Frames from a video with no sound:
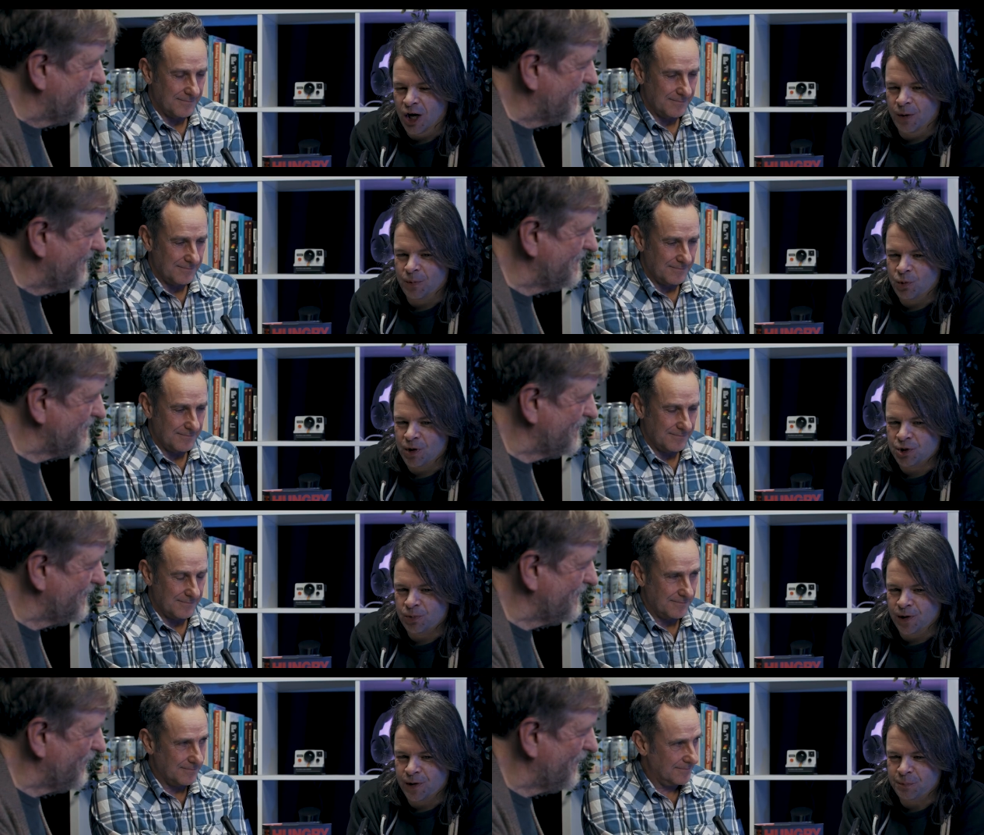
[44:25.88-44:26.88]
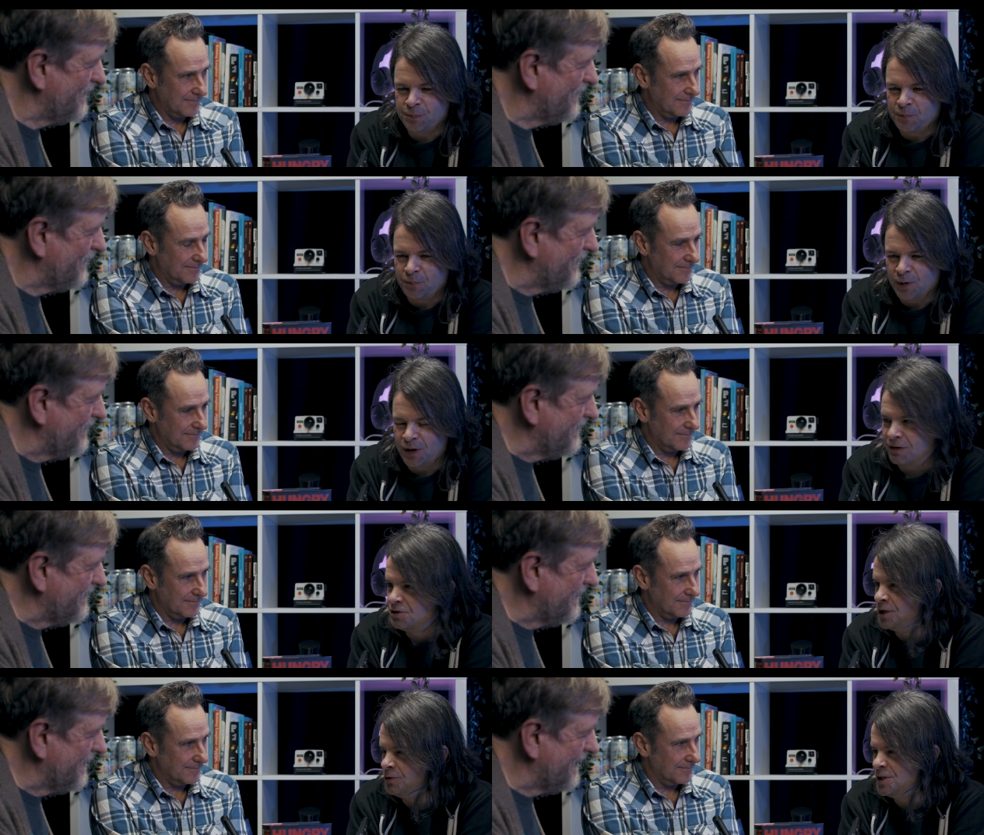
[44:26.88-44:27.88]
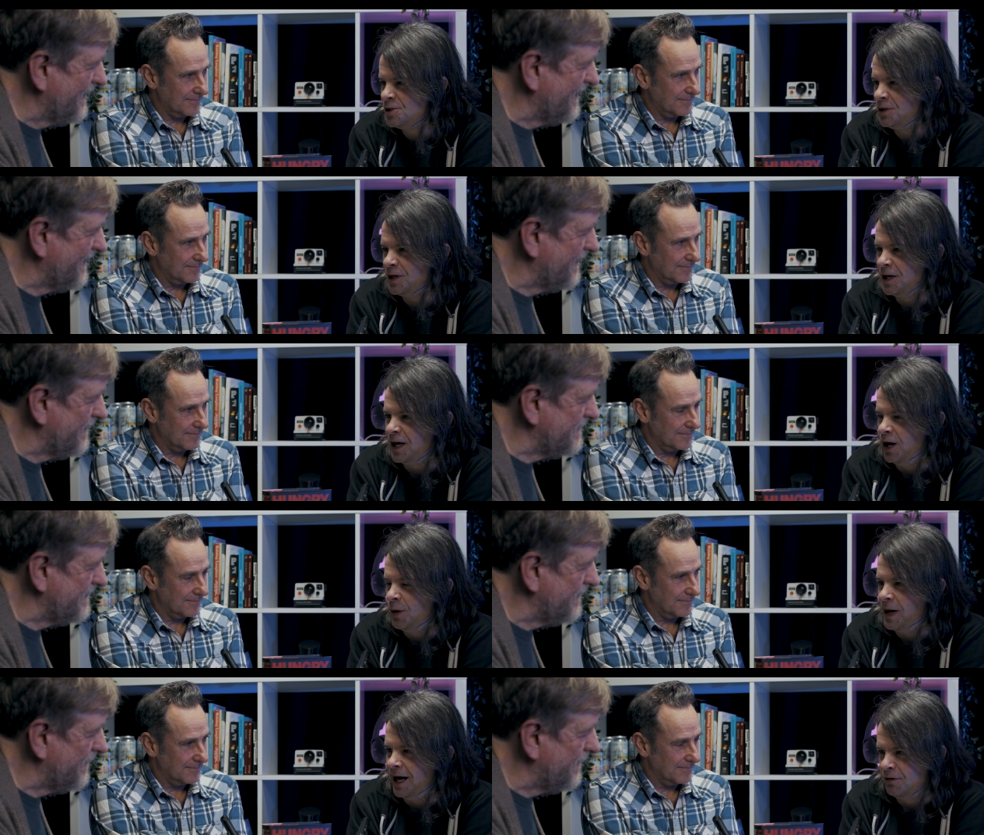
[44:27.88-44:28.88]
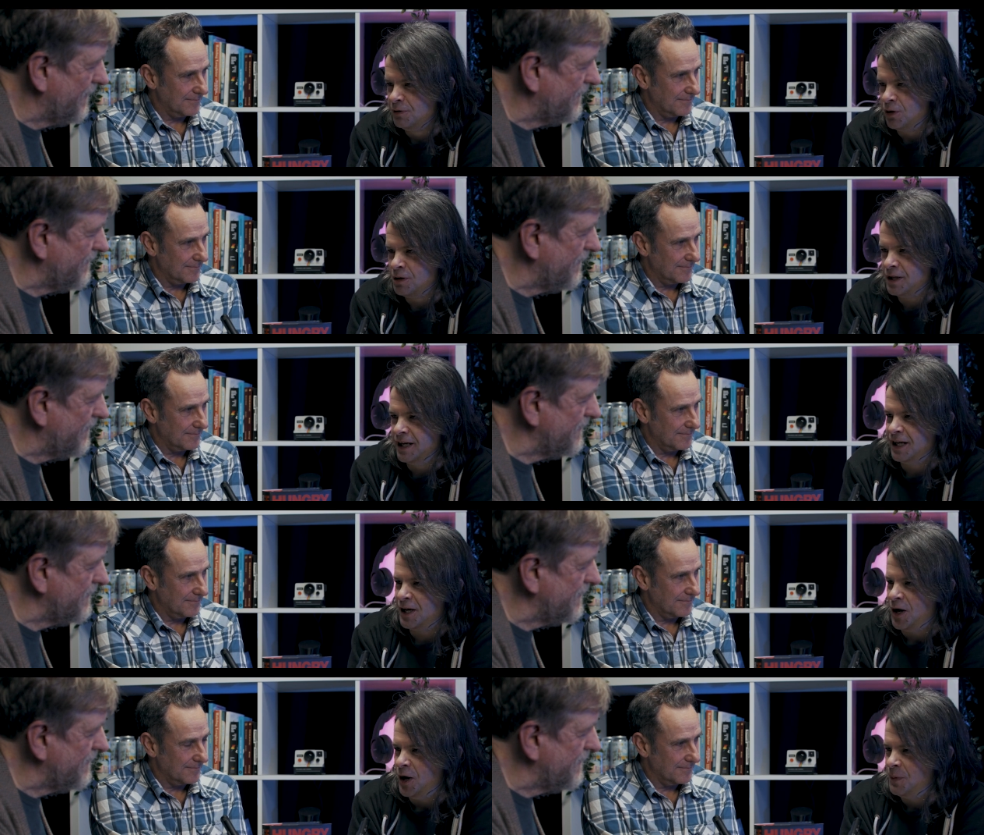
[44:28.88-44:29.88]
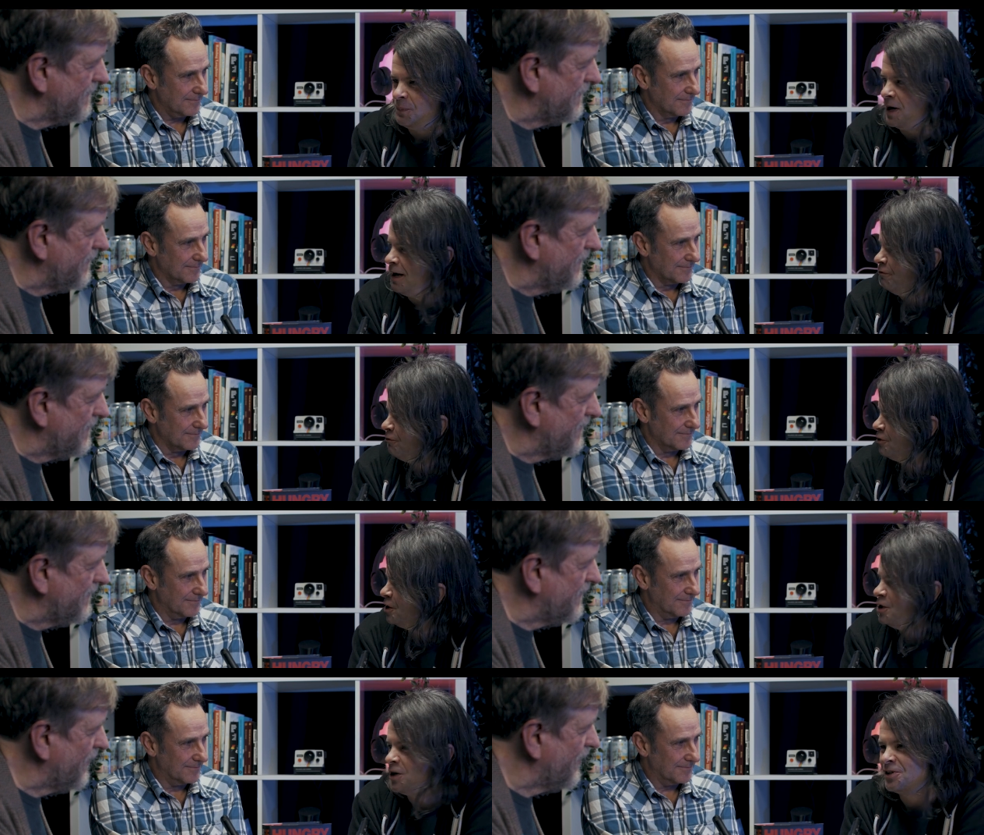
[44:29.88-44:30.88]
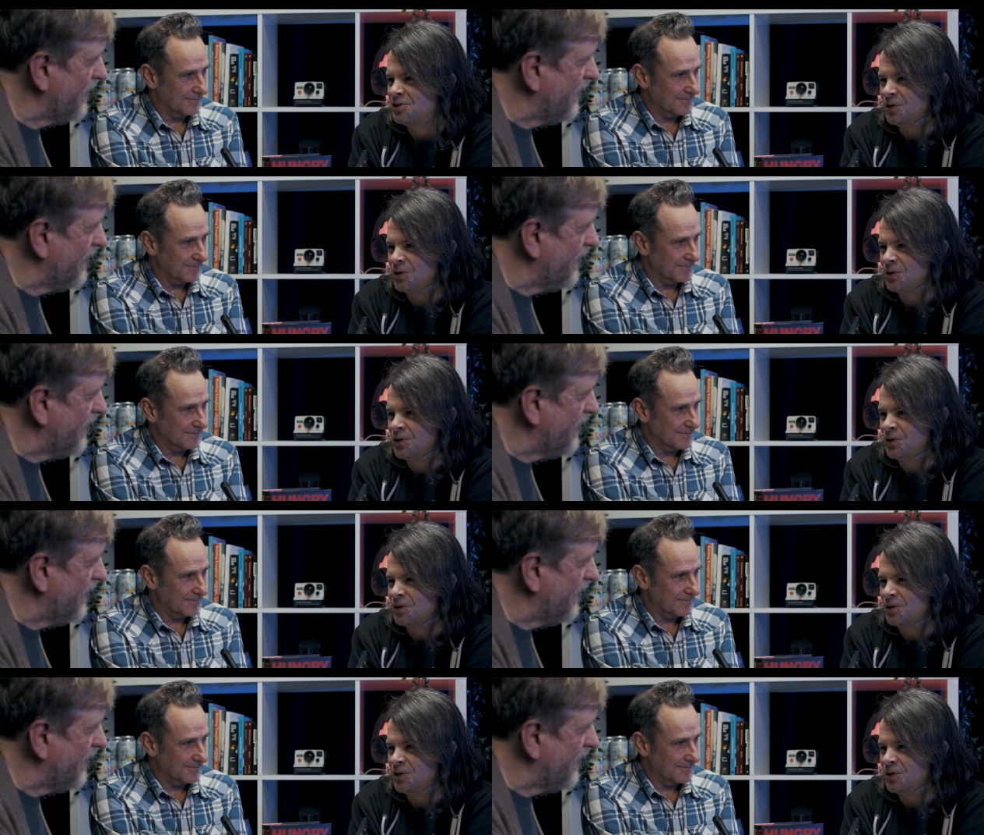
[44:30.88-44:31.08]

Speaker 1: um, which one that I've seen recently. Um, I'll have a little think um, if you ask